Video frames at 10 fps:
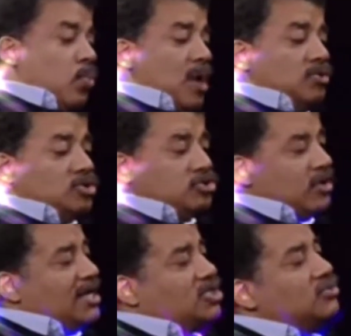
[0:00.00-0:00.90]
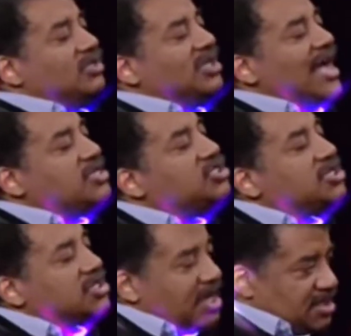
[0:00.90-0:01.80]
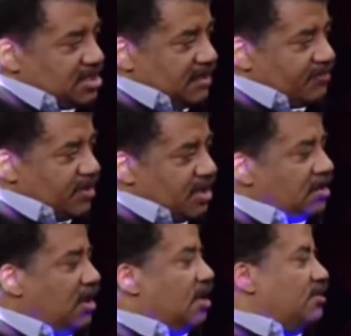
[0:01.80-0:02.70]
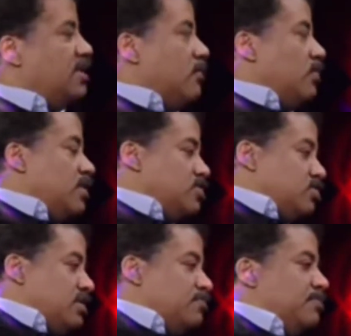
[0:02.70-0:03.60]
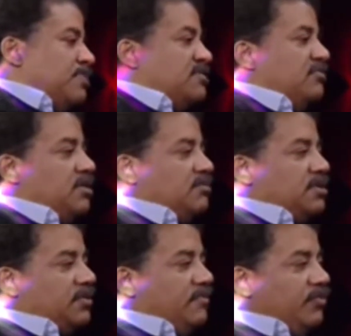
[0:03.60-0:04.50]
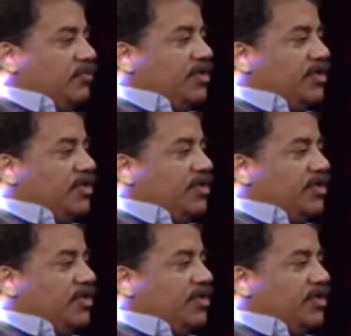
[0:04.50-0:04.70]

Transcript: won't try to legislate something that will constrict people's freedoms